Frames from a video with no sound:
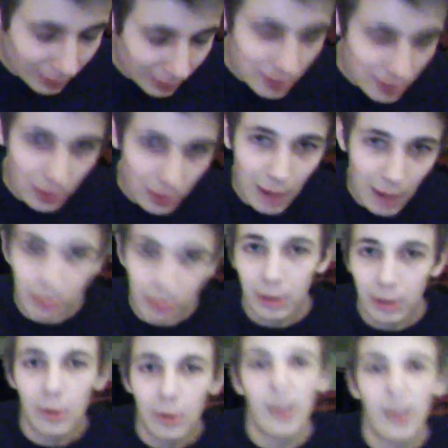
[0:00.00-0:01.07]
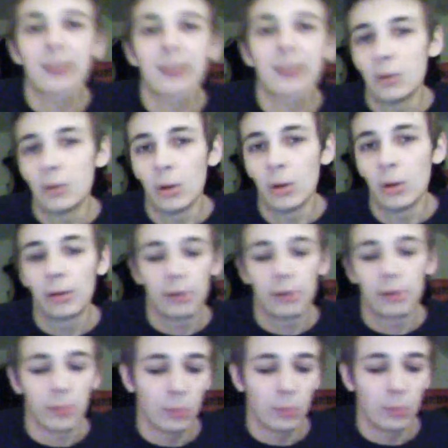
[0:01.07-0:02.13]
So now we're going to go back to the north,
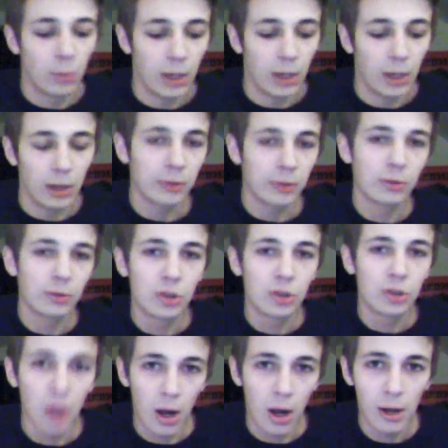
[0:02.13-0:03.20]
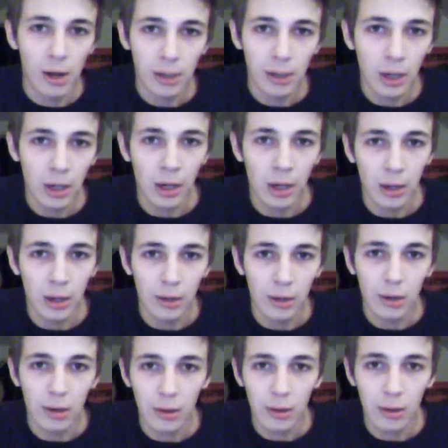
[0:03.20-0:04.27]
where Jon
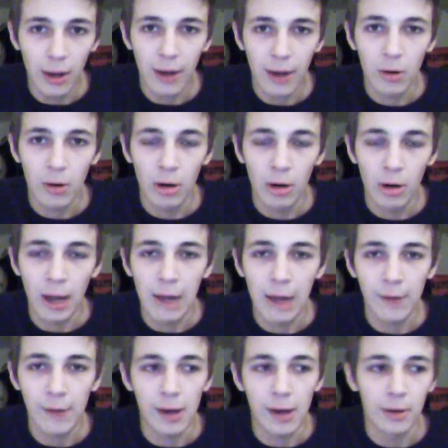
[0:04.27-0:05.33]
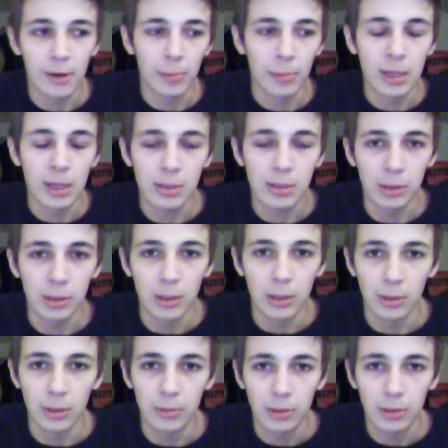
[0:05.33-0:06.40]
and Qhorin Halfhand are basically
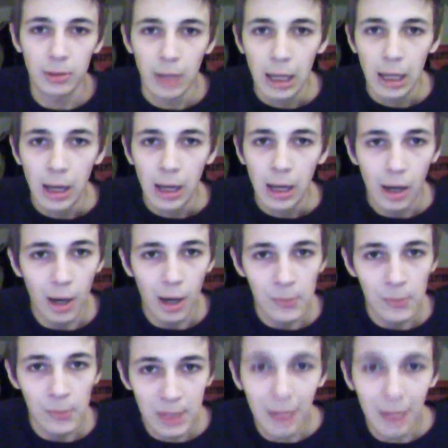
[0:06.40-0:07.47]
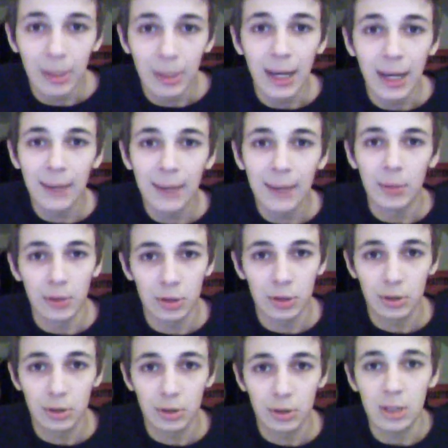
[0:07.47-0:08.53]
going to set up an ambush
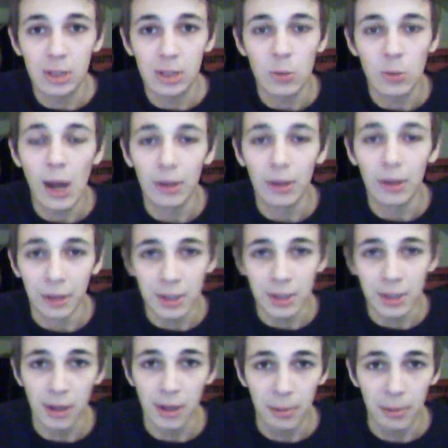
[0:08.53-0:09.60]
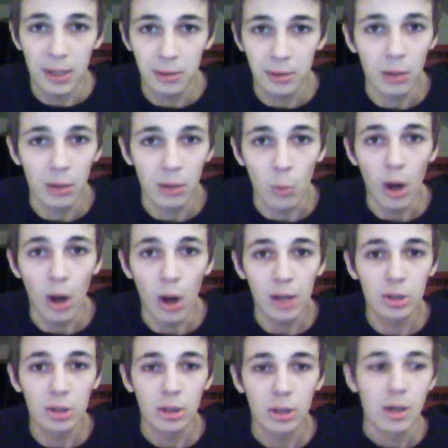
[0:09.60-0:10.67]
to these wildlings that are basically on
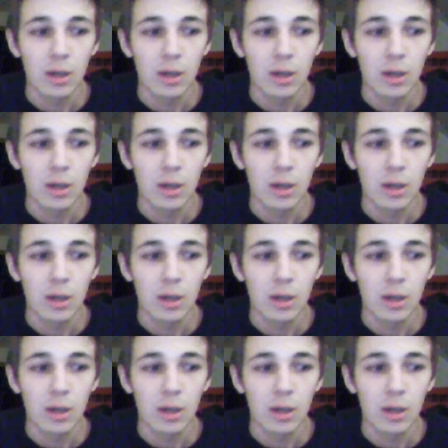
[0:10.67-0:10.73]
watch.